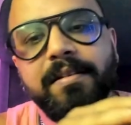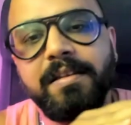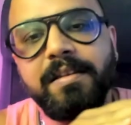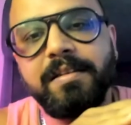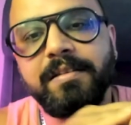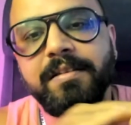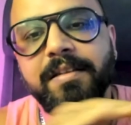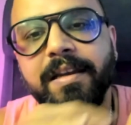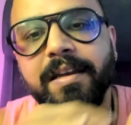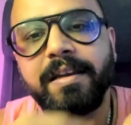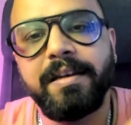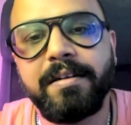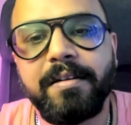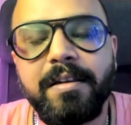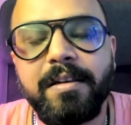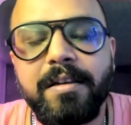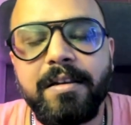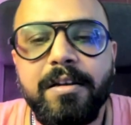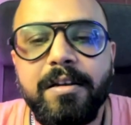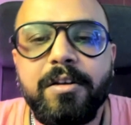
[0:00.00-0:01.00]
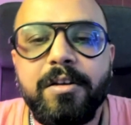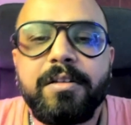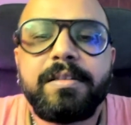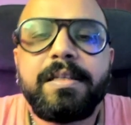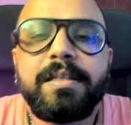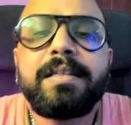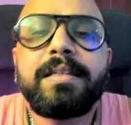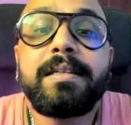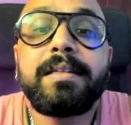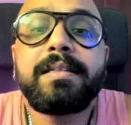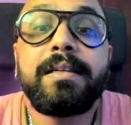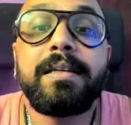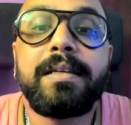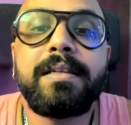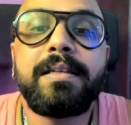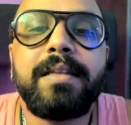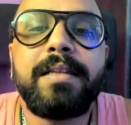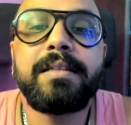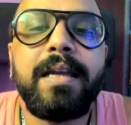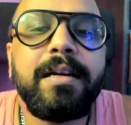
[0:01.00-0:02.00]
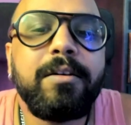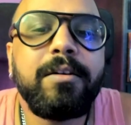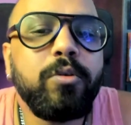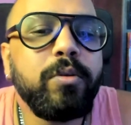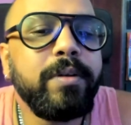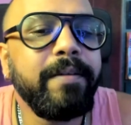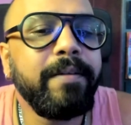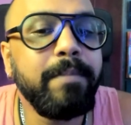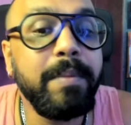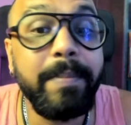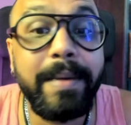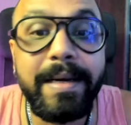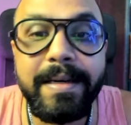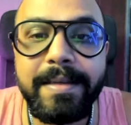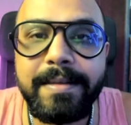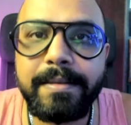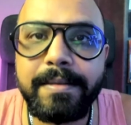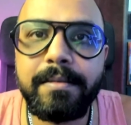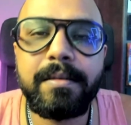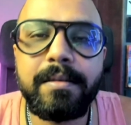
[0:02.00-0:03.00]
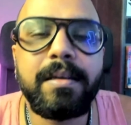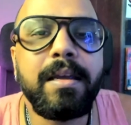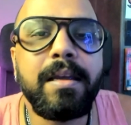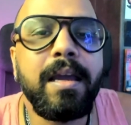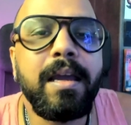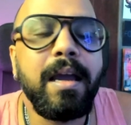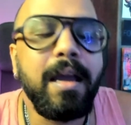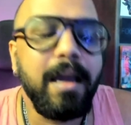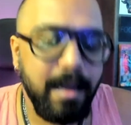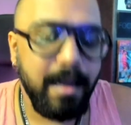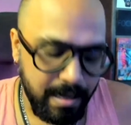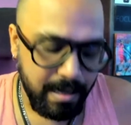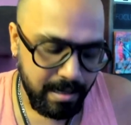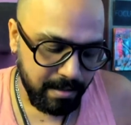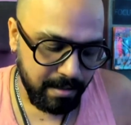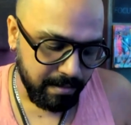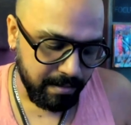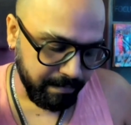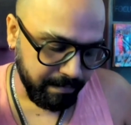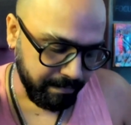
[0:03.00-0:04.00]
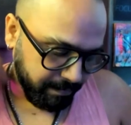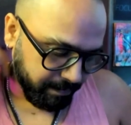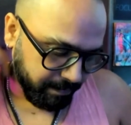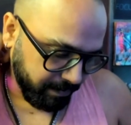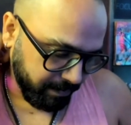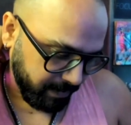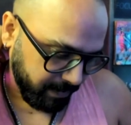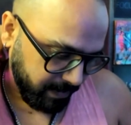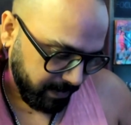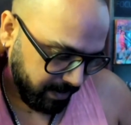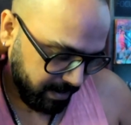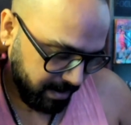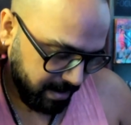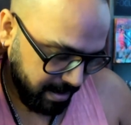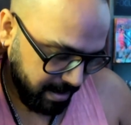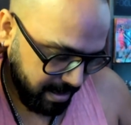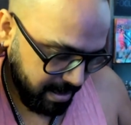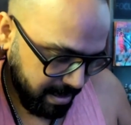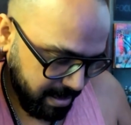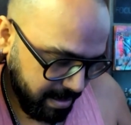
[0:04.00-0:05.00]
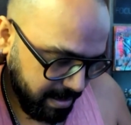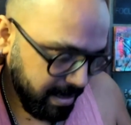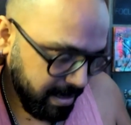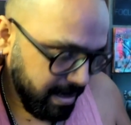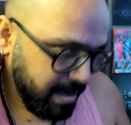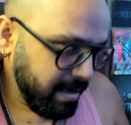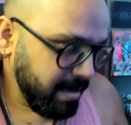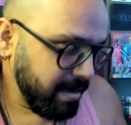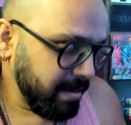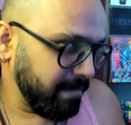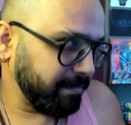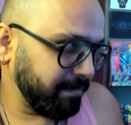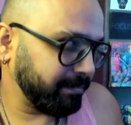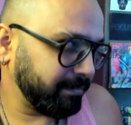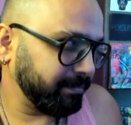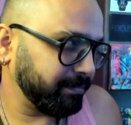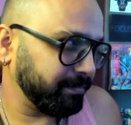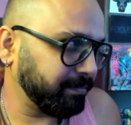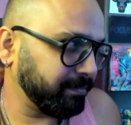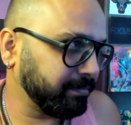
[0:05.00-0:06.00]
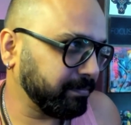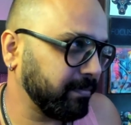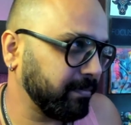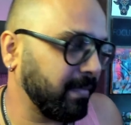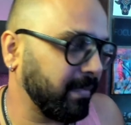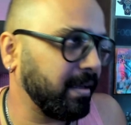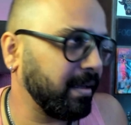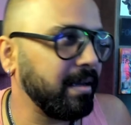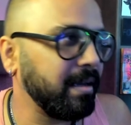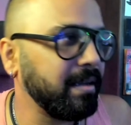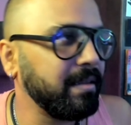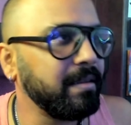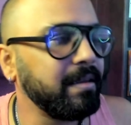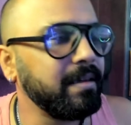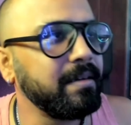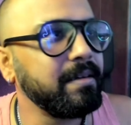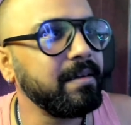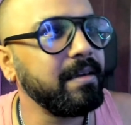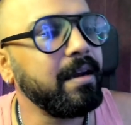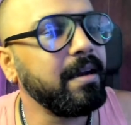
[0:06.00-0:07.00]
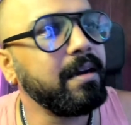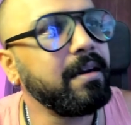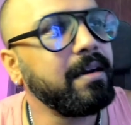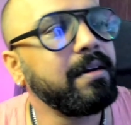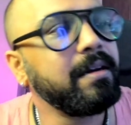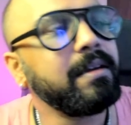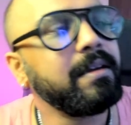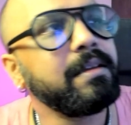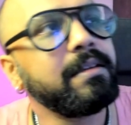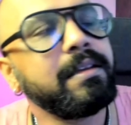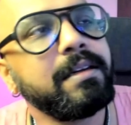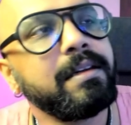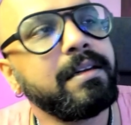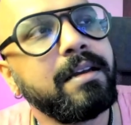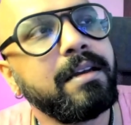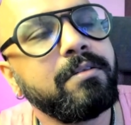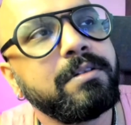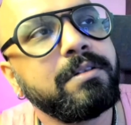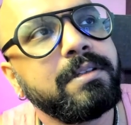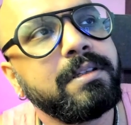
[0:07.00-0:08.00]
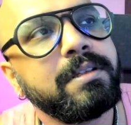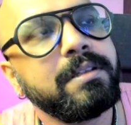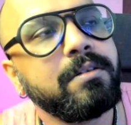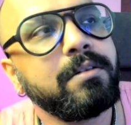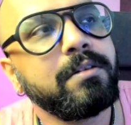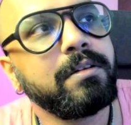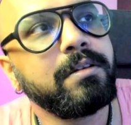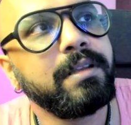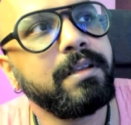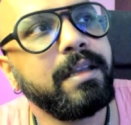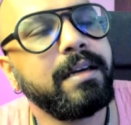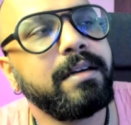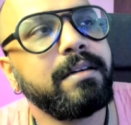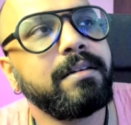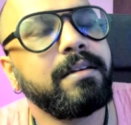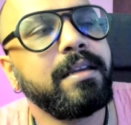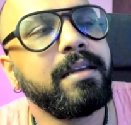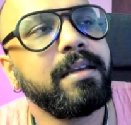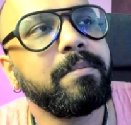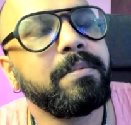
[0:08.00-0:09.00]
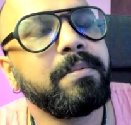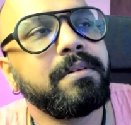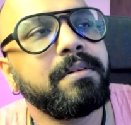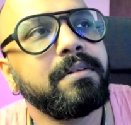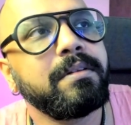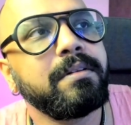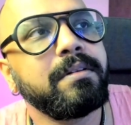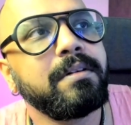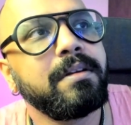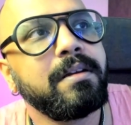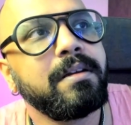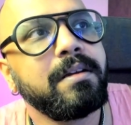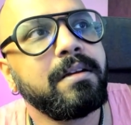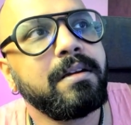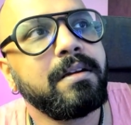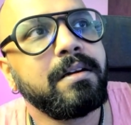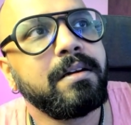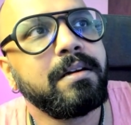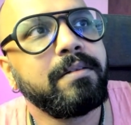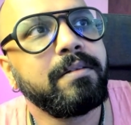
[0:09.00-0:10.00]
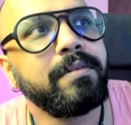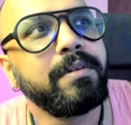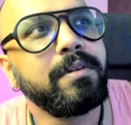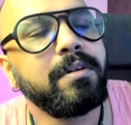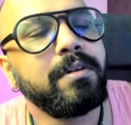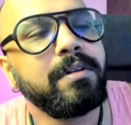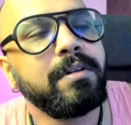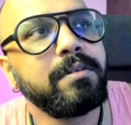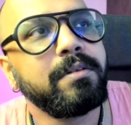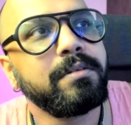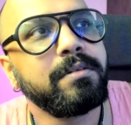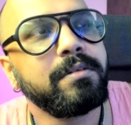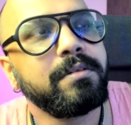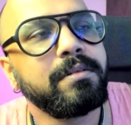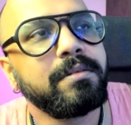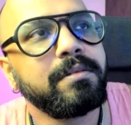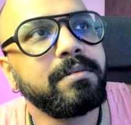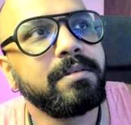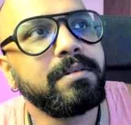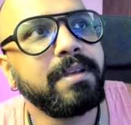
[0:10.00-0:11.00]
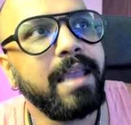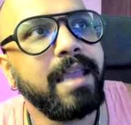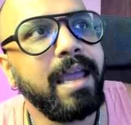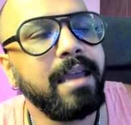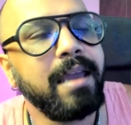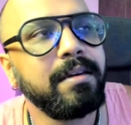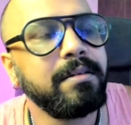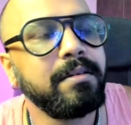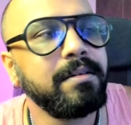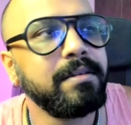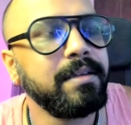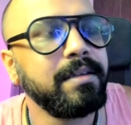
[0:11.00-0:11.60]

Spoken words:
inside, just in case they had to give me medicine. And then I was just on that table with all those scanners